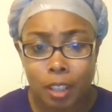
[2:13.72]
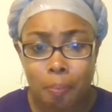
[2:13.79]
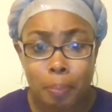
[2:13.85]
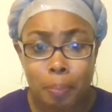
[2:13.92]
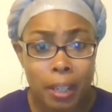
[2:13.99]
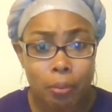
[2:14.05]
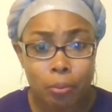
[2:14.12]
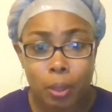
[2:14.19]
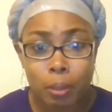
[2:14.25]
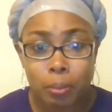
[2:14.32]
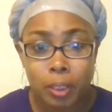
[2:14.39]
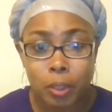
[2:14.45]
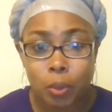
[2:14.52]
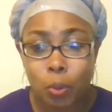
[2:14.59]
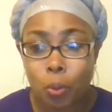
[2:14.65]

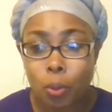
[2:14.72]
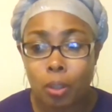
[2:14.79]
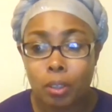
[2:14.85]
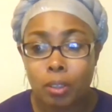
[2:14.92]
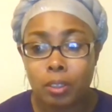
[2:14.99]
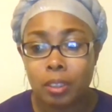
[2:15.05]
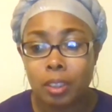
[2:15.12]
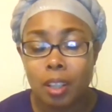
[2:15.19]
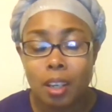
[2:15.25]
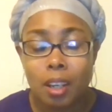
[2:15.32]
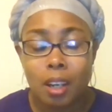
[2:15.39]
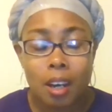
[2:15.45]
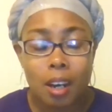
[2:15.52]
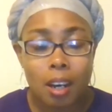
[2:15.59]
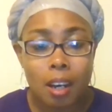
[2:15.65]
bankruptcy courts,
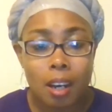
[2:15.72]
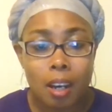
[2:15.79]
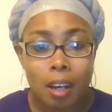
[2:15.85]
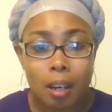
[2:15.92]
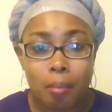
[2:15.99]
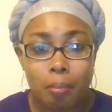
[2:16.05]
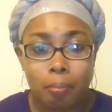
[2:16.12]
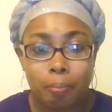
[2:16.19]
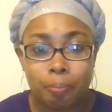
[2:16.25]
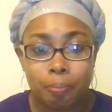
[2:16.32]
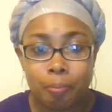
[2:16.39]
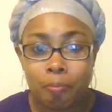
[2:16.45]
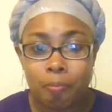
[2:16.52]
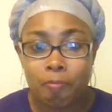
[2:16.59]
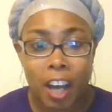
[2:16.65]
uh,
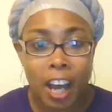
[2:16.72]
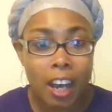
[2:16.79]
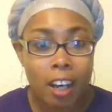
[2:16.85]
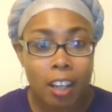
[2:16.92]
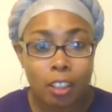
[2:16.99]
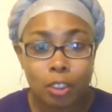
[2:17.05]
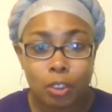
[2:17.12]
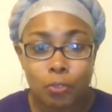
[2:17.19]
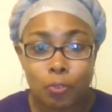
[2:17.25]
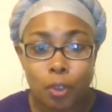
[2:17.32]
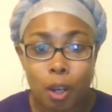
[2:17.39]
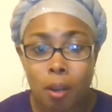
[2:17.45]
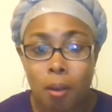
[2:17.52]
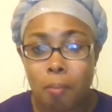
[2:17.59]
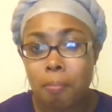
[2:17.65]
files
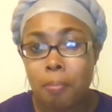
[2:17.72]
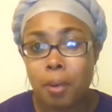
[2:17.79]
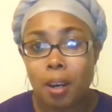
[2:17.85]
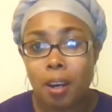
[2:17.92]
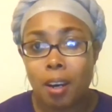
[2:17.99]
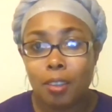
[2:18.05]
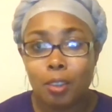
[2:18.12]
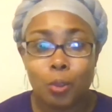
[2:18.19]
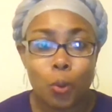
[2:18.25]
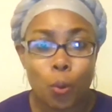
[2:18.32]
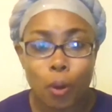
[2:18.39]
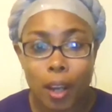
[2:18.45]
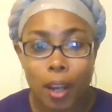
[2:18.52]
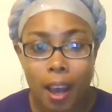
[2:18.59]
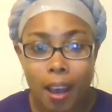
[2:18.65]
from the
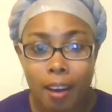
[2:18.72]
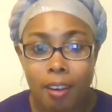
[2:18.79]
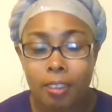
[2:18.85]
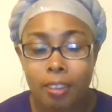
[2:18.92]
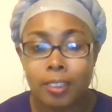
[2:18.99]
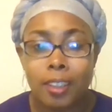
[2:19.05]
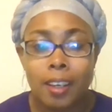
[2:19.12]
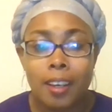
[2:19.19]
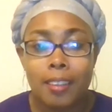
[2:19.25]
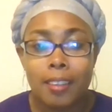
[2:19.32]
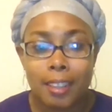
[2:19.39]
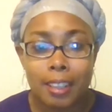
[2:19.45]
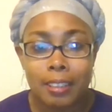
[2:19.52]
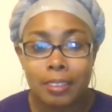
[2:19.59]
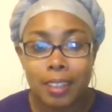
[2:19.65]
courthouse,
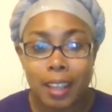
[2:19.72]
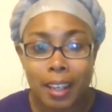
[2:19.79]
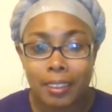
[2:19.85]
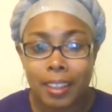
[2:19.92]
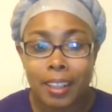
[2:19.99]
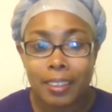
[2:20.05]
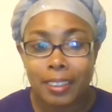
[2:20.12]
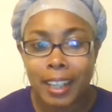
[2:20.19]
things like that.